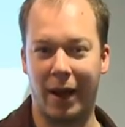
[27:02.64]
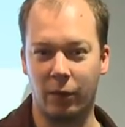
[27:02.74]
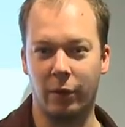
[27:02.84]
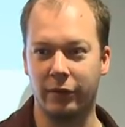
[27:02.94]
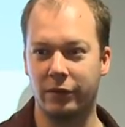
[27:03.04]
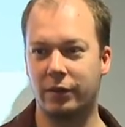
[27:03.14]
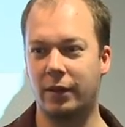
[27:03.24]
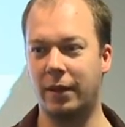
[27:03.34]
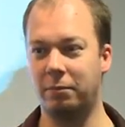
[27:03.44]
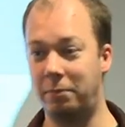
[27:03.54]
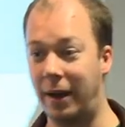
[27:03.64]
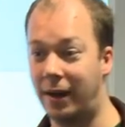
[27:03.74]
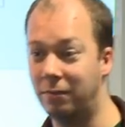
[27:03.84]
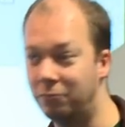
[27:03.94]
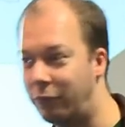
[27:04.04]
back once, and
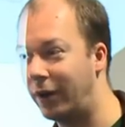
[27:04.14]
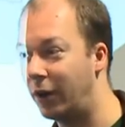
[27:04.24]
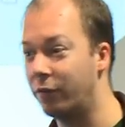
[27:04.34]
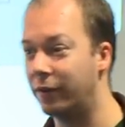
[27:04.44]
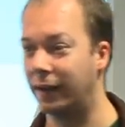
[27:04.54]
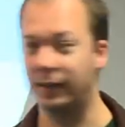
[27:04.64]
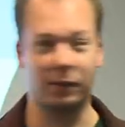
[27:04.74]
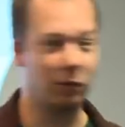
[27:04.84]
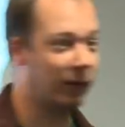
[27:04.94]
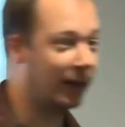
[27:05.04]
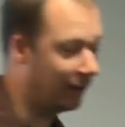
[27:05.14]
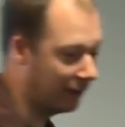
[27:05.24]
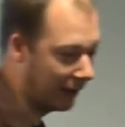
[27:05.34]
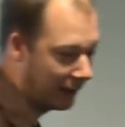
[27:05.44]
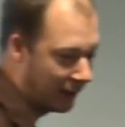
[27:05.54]
PEAR fell over that and couldn't
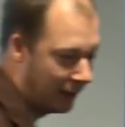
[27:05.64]
handle that